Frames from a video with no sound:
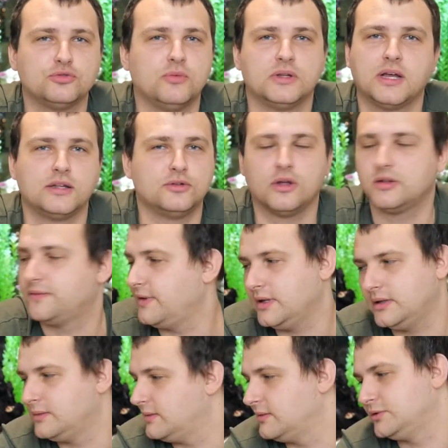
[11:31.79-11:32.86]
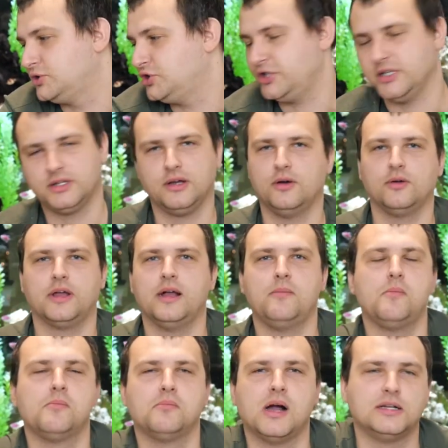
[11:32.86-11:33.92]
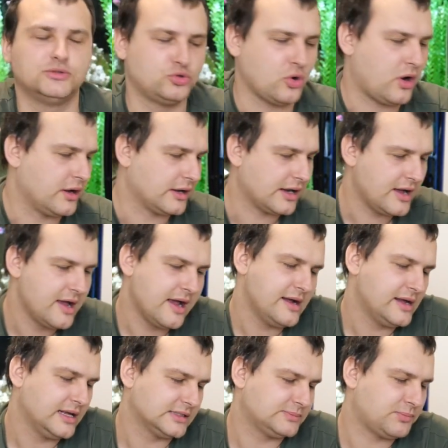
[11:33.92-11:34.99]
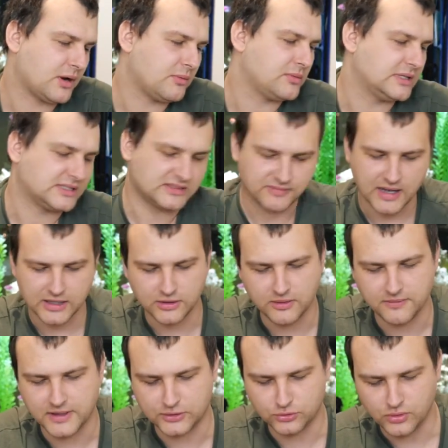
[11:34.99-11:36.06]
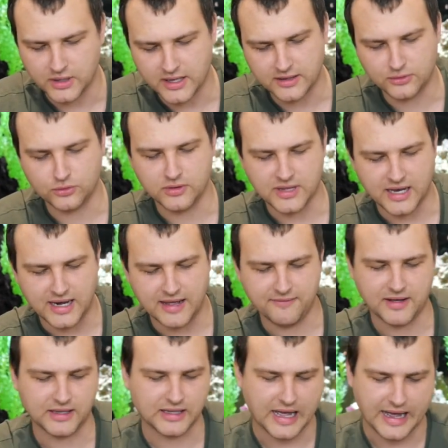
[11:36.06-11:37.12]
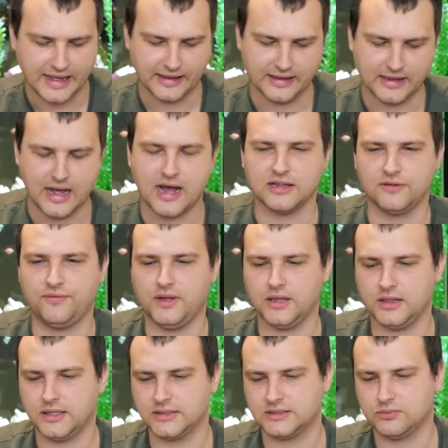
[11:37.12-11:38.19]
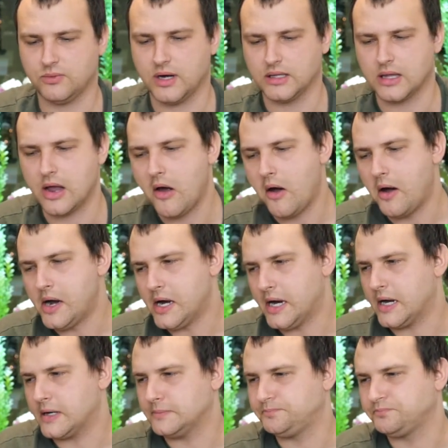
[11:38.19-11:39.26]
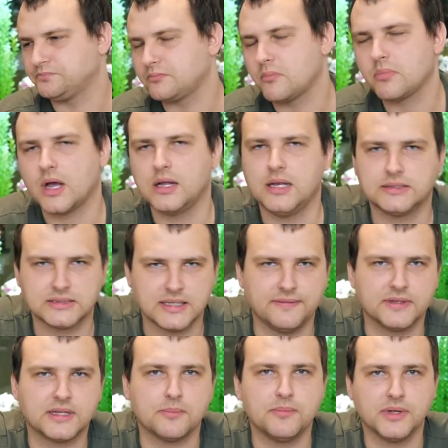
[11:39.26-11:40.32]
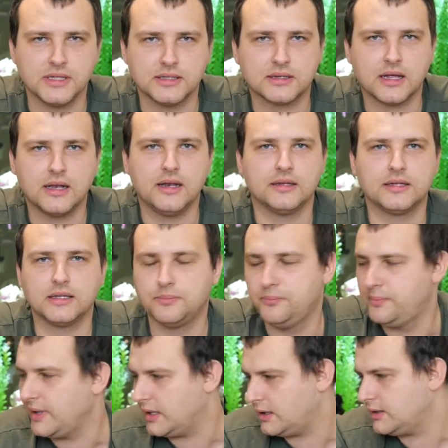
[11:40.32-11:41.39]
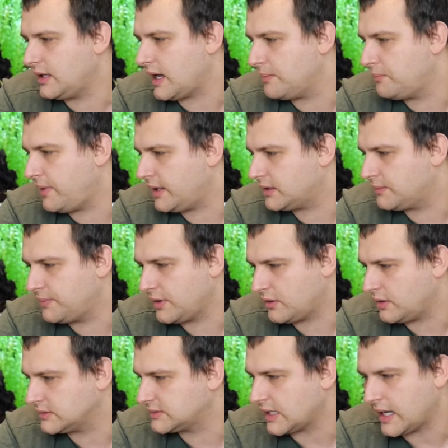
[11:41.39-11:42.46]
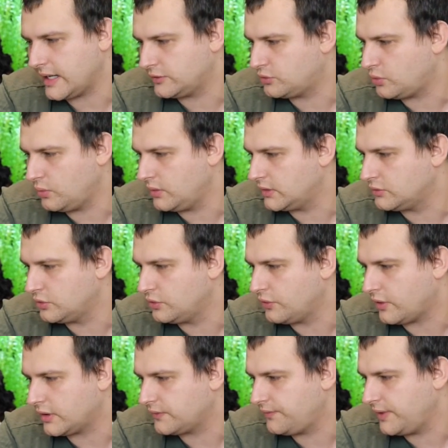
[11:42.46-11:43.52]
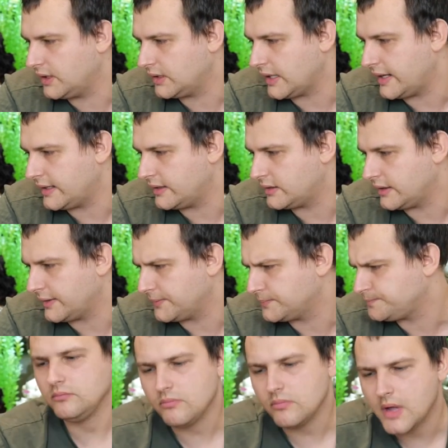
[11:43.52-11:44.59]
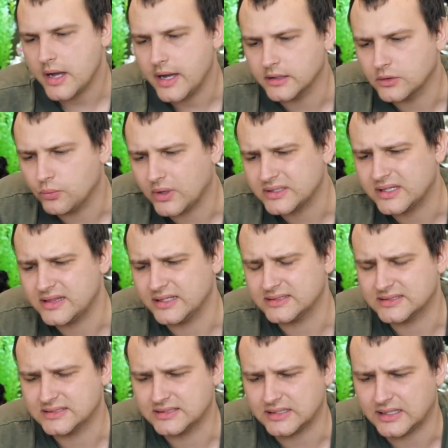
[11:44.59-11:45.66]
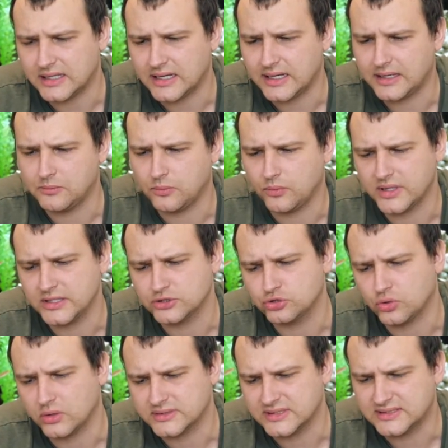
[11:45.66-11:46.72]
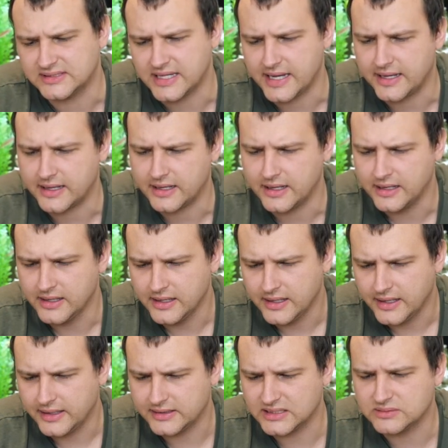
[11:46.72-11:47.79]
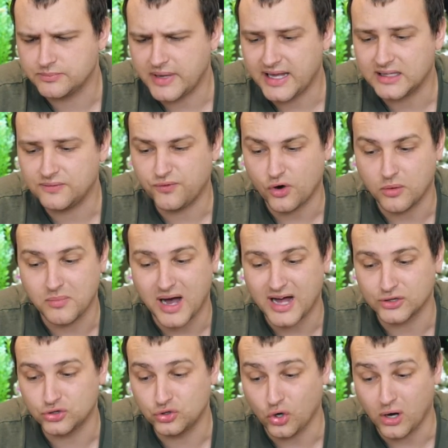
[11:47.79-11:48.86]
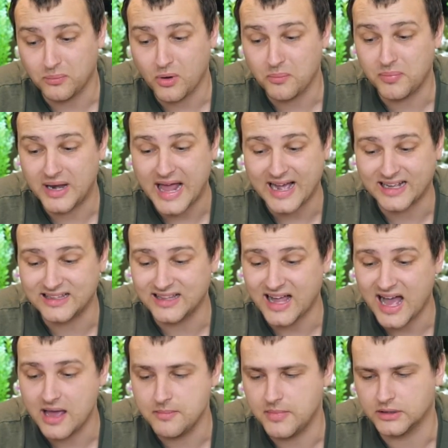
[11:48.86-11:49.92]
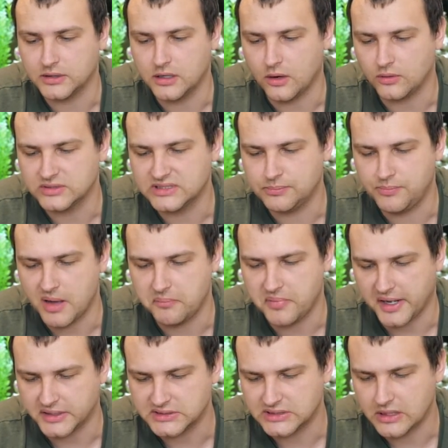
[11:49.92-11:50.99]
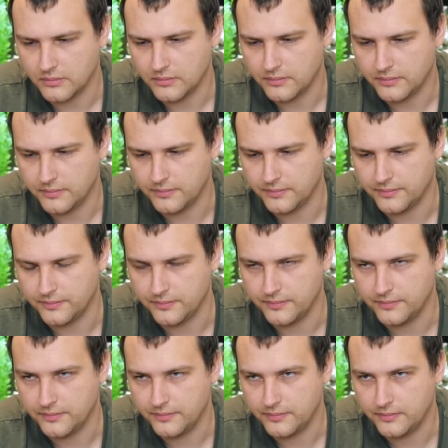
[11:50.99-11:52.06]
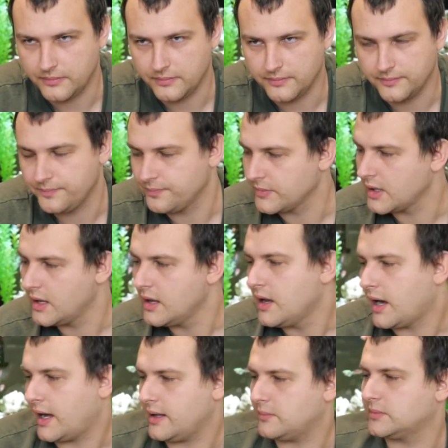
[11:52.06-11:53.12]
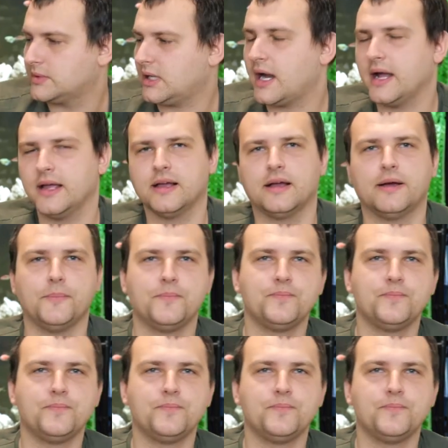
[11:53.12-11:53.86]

one, I don't feel shit, okay? My tongue is probably swallowed to the level I can't feel this one. Let's give it a minute, let it build a bit, because I truly do not feel anything. And what this sauce is saying, it is made from adobo, black lime, and ghost peppers. I am trying